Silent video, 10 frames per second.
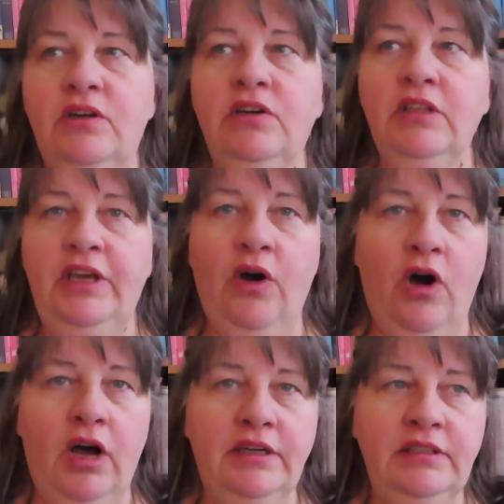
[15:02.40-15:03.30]
early
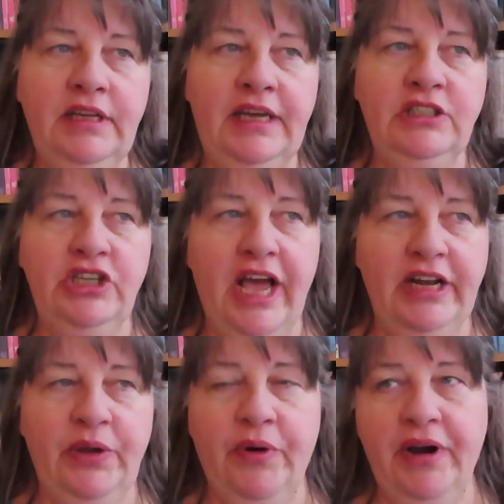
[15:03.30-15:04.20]
on in
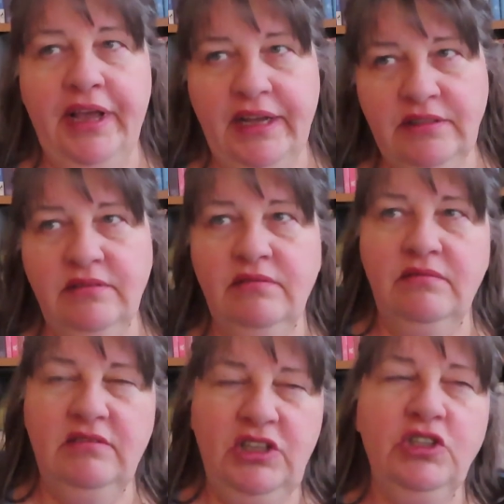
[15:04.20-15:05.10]
January,
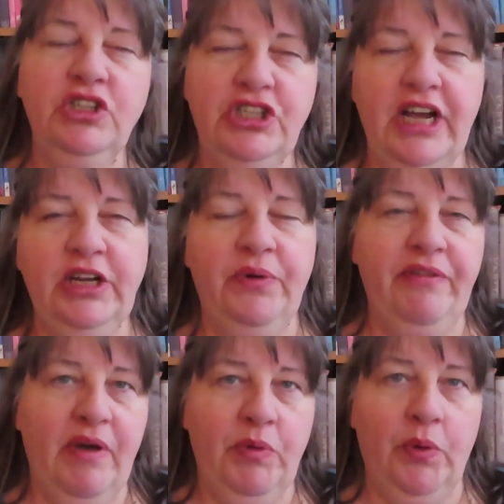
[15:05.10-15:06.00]
and usually January,
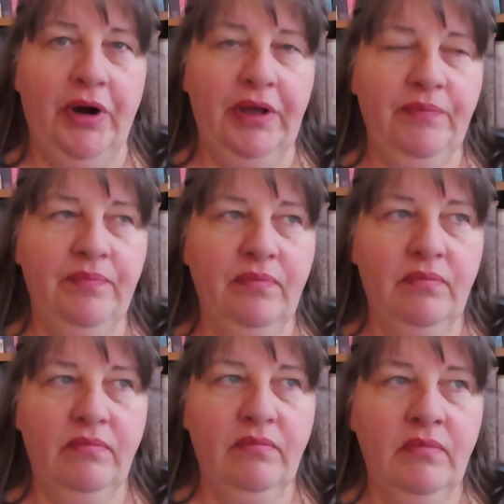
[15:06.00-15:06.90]
February.
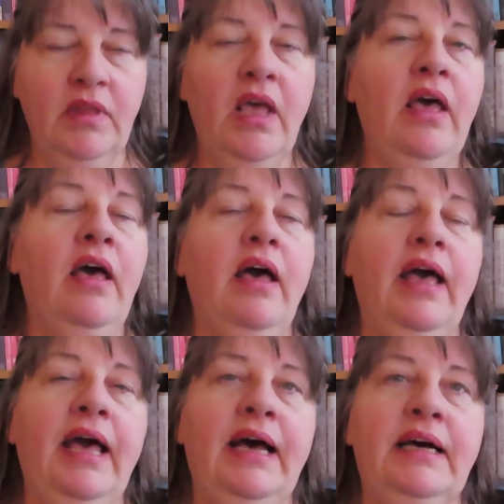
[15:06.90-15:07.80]

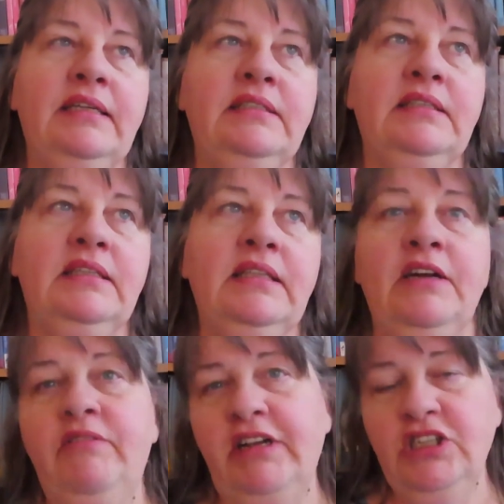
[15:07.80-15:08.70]
And
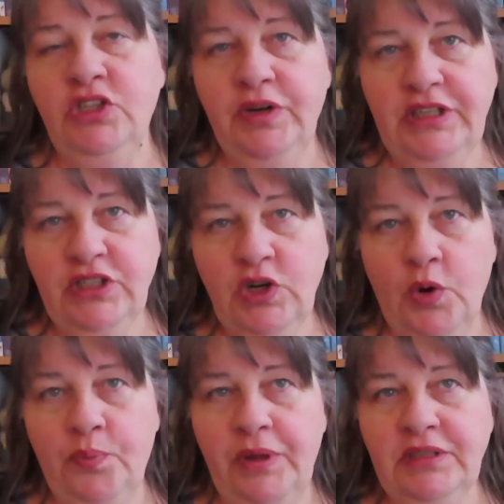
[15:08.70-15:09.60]
then registration
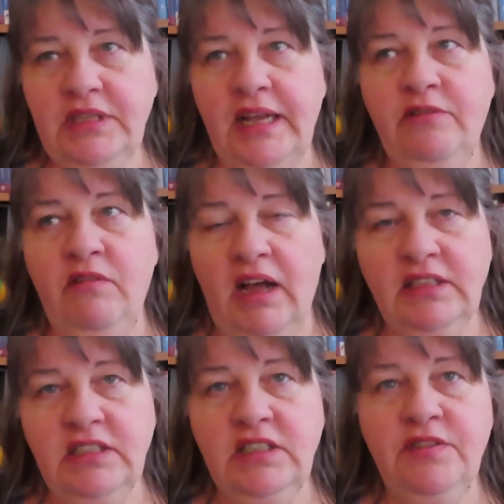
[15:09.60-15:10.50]
opens and
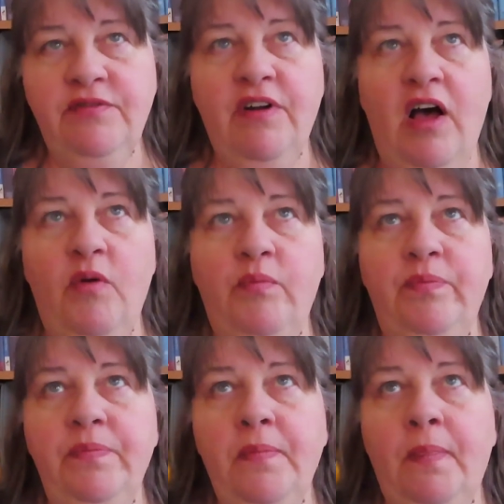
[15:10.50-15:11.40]
runs
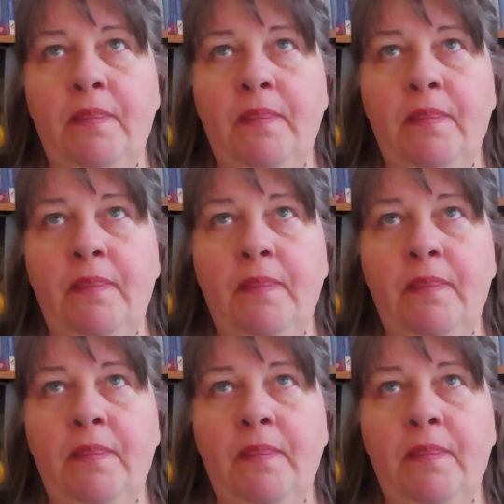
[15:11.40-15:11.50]
from